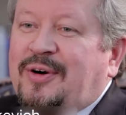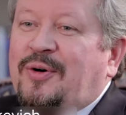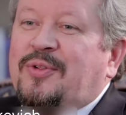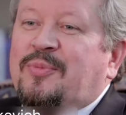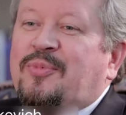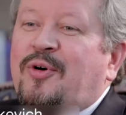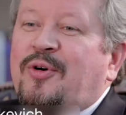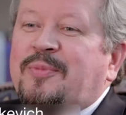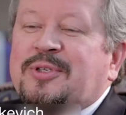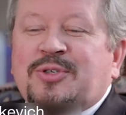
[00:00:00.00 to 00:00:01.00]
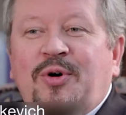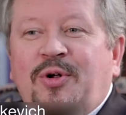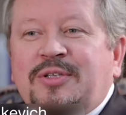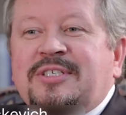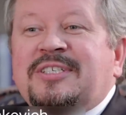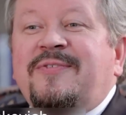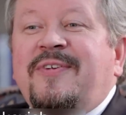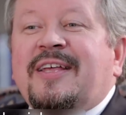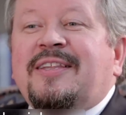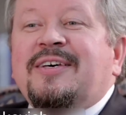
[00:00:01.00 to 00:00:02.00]
On the program it's called
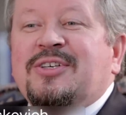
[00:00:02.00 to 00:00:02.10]
Svet